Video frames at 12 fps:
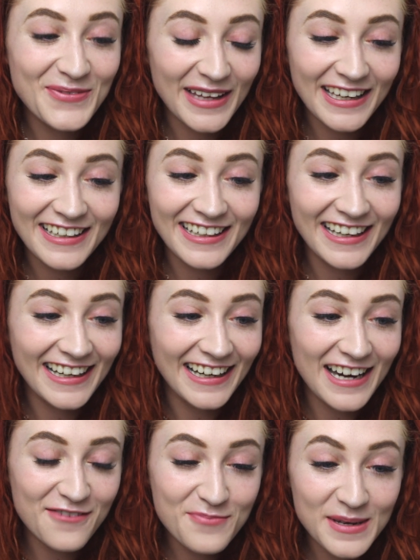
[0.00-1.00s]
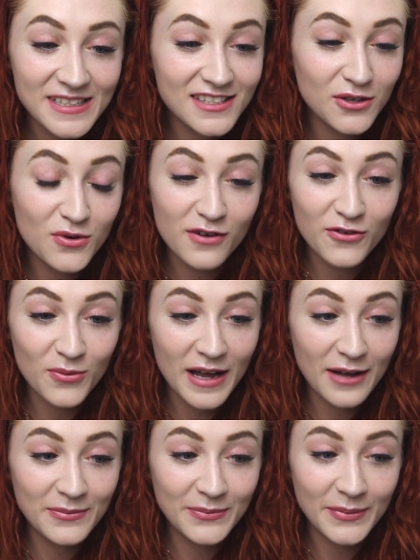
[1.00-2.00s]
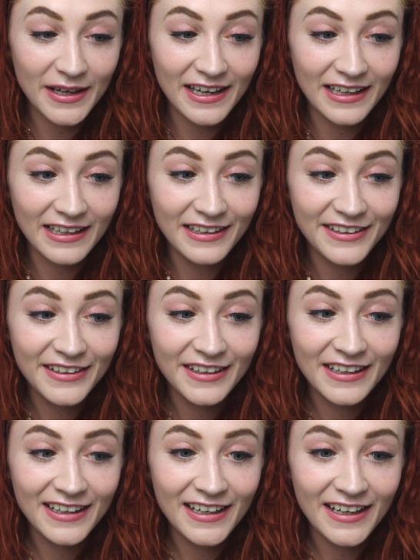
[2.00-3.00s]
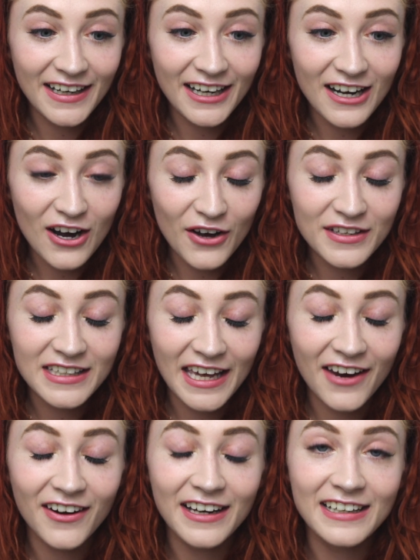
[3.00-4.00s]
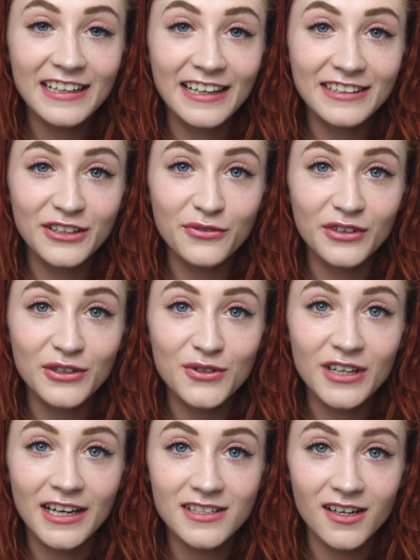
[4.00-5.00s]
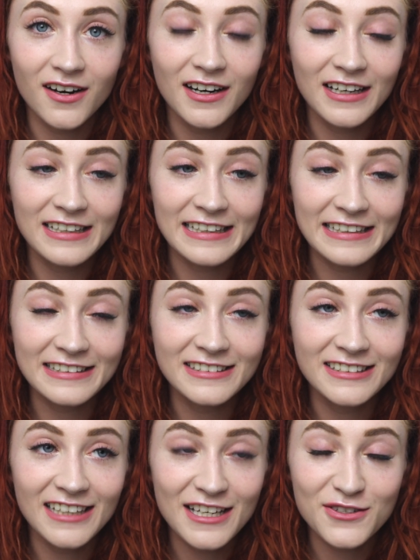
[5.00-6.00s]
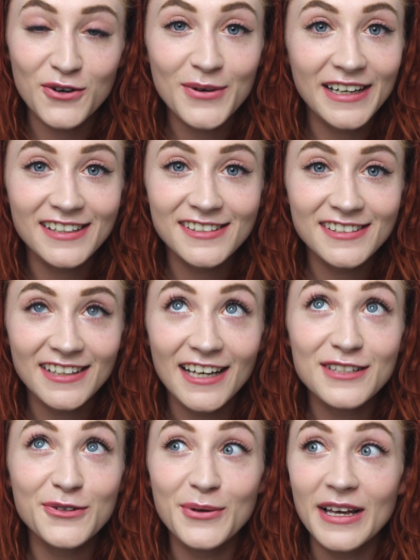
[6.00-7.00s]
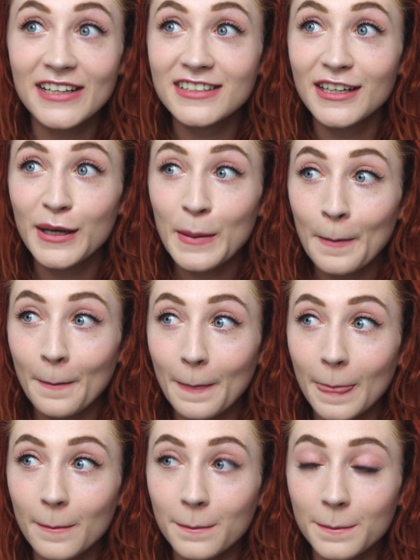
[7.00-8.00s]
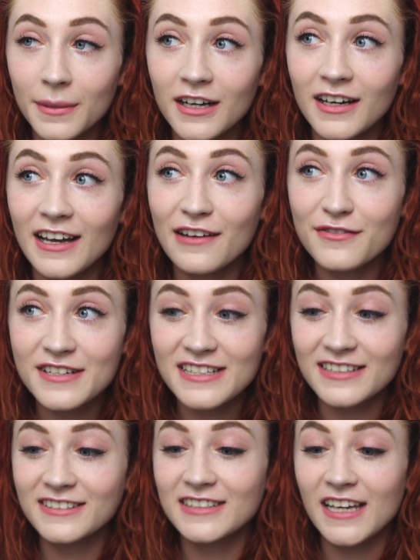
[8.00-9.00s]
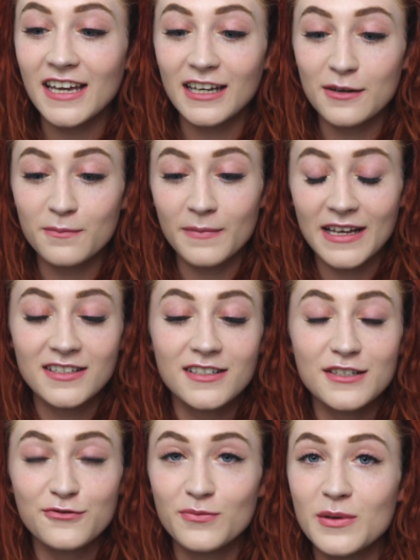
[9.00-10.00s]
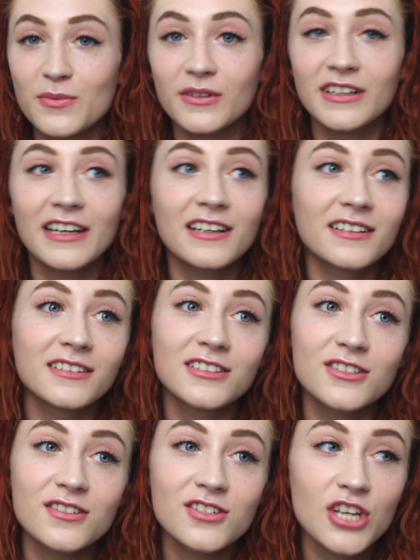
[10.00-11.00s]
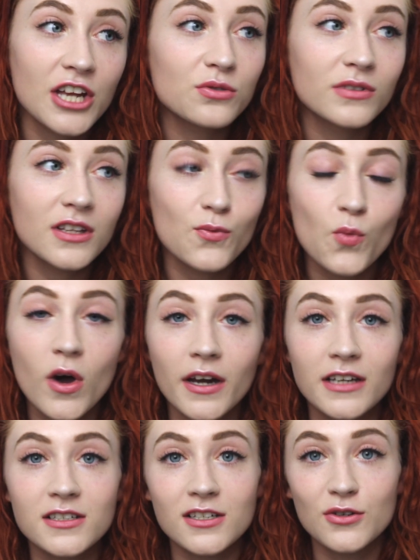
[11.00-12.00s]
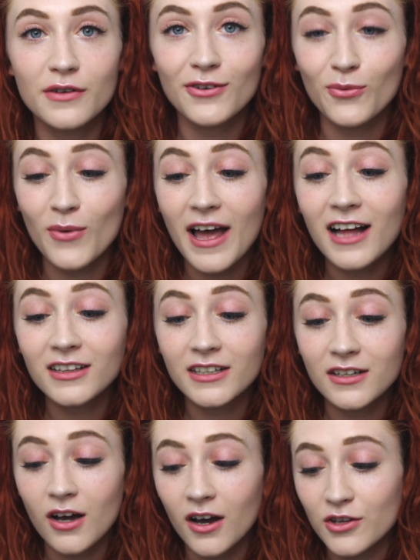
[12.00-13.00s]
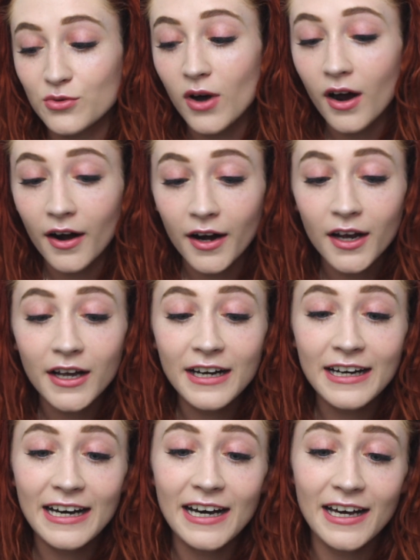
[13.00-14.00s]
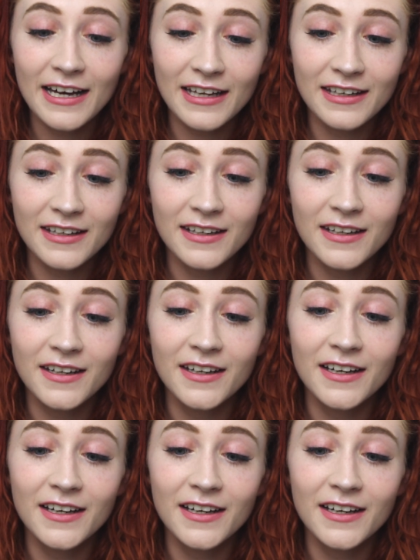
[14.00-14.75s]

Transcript: like, I've been so overwhelmed by how caring and loving you guys are, again, as always, but every single day getting messages from people, like, just genuinely wanting to know if you're well and how you are. And